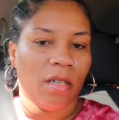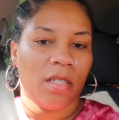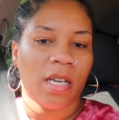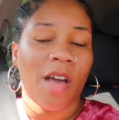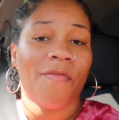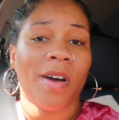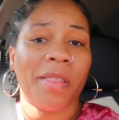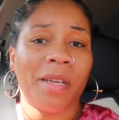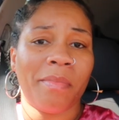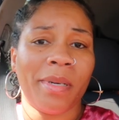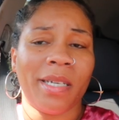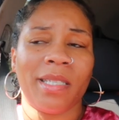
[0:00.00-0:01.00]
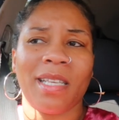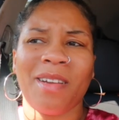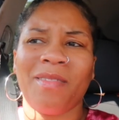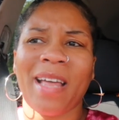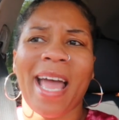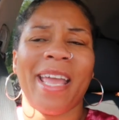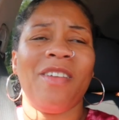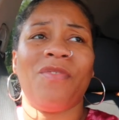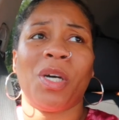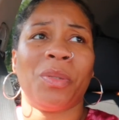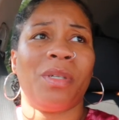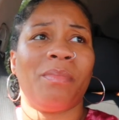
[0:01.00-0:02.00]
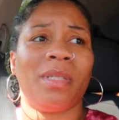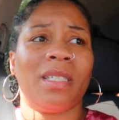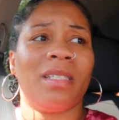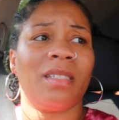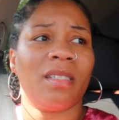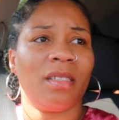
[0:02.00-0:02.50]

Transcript: Should I follow the bus? I don't. I hate following the bus.